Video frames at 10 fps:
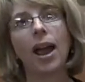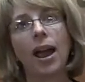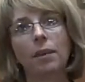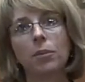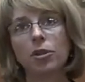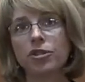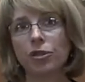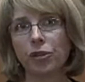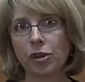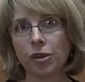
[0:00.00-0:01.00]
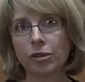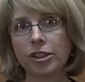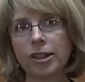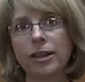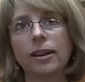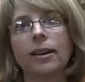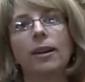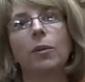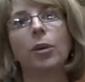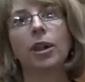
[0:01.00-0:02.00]
had more difficulty
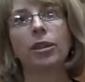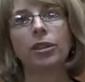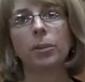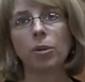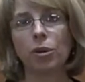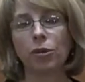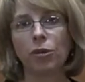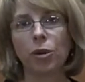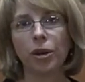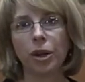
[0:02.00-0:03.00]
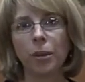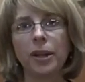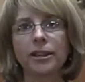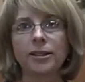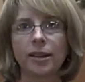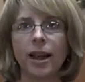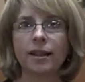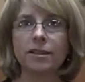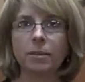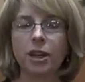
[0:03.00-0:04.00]
with the portfolio because they
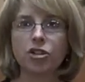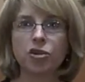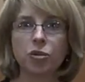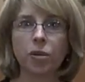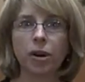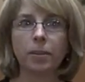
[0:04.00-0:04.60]
had to make sure,